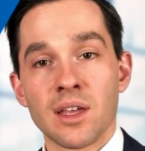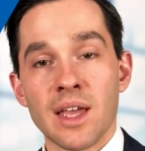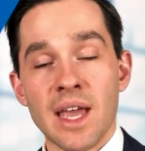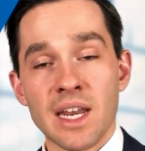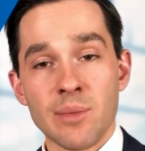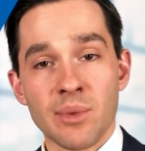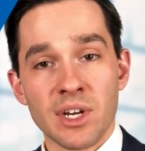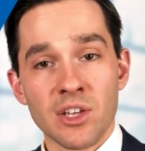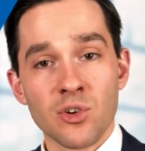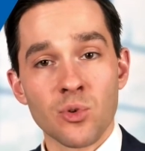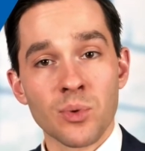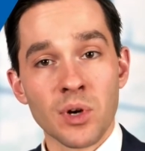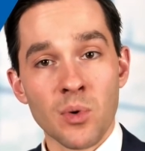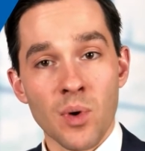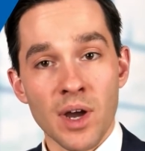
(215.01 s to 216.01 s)
Anybody who
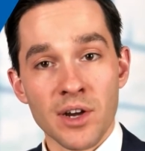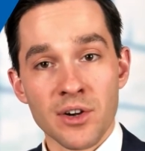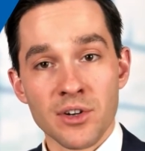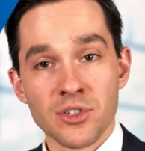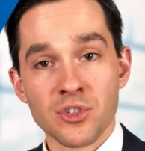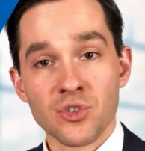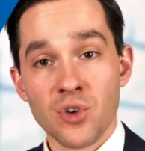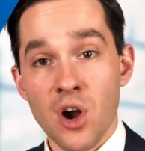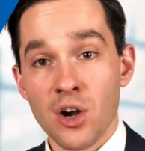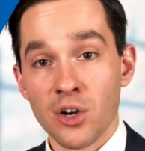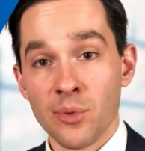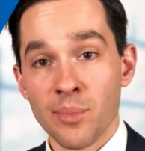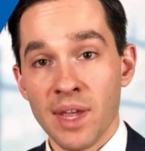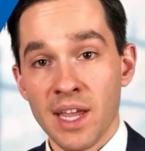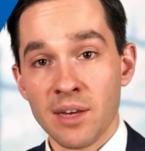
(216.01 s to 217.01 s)
requires
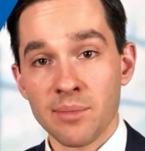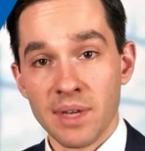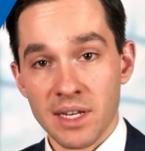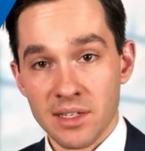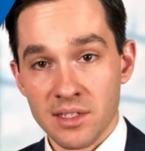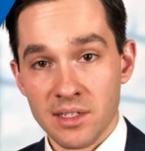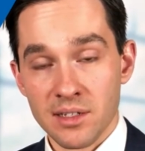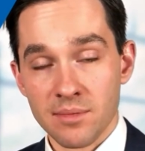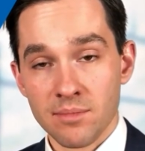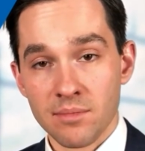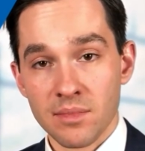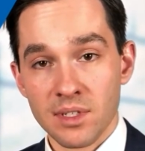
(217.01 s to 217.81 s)
stronger pain medicine,